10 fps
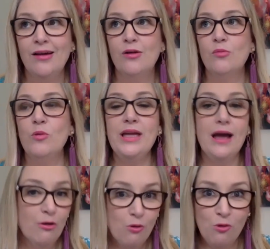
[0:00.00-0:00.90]
we
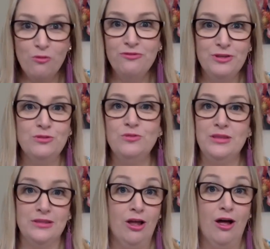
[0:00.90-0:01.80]
are all filled
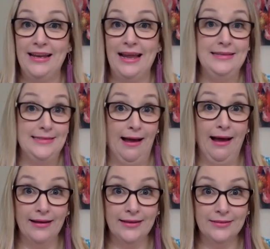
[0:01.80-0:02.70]
with light and
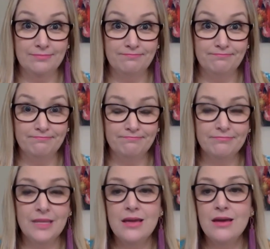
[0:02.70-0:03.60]
dark.
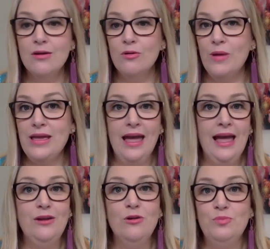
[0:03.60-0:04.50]
We
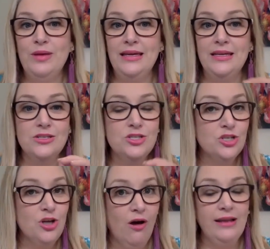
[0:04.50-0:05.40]
cannot be
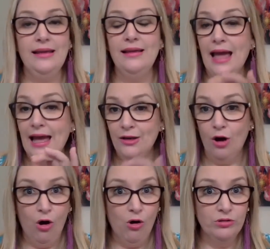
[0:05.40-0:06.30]
shining and
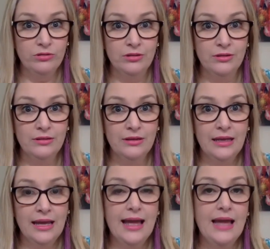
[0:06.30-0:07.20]
on
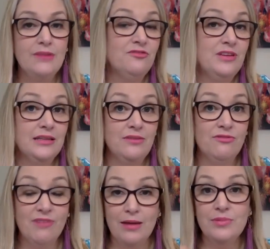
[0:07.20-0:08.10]
and feeling
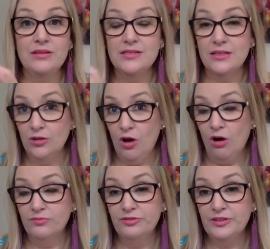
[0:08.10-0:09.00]
fabulous and
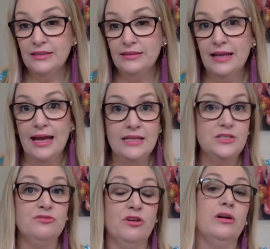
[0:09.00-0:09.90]
confident and
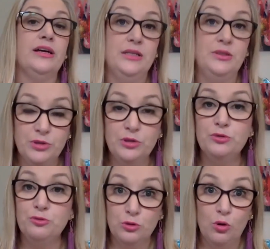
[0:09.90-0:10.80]
divine and
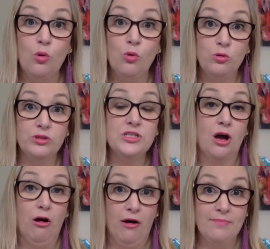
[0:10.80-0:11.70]
beautiful all the
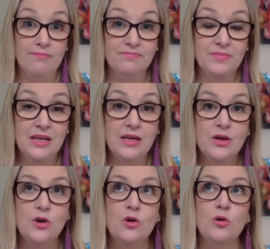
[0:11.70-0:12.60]
time.
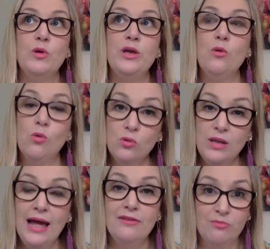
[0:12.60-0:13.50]
We all
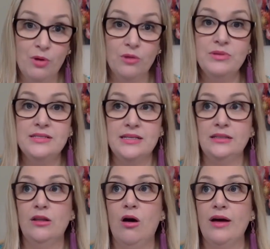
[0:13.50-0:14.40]
have moments in
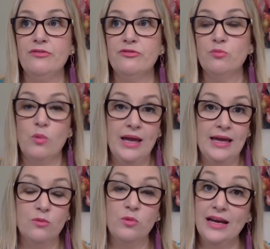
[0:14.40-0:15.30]
life where we are